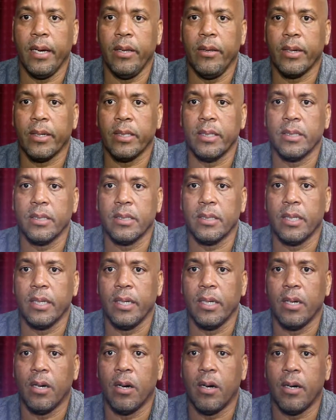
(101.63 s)
You can just turn
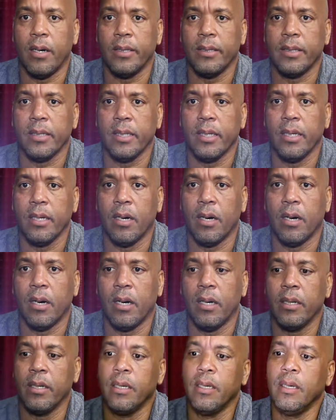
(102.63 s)
it on, turn it
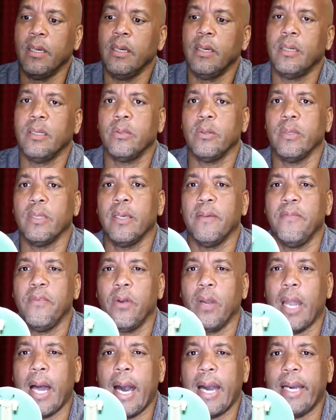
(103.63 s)
on. So it gives
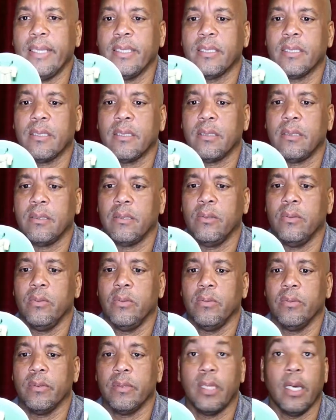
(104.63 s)
you lights
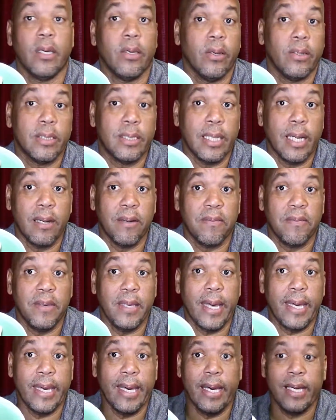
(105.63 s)
to take your
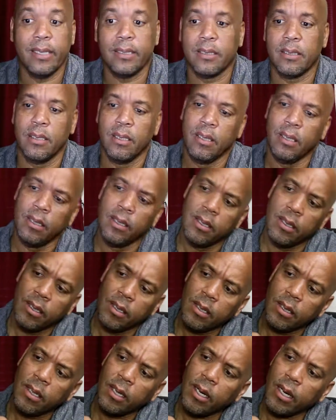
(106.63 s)
selfie, I guess.
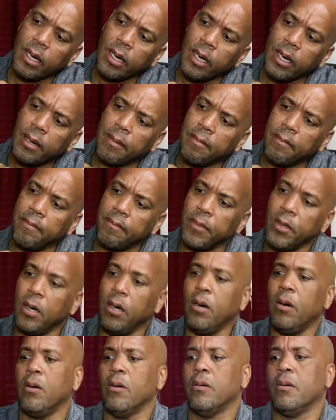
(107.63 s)
Um,
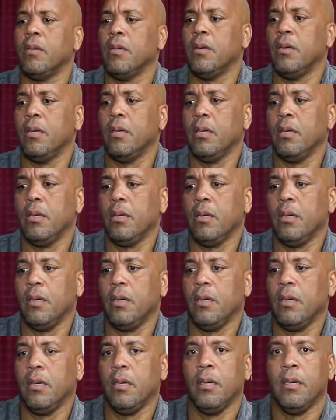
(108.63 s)
oh,
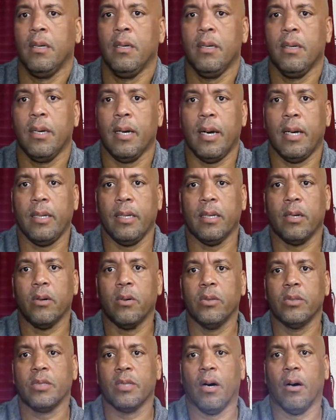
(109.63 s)
and it
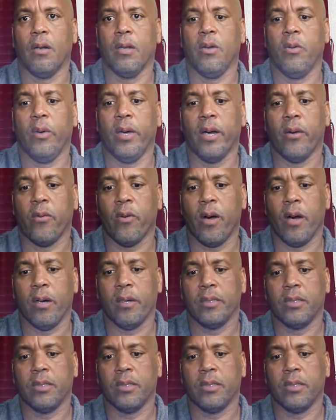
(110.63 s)
goes all the way around.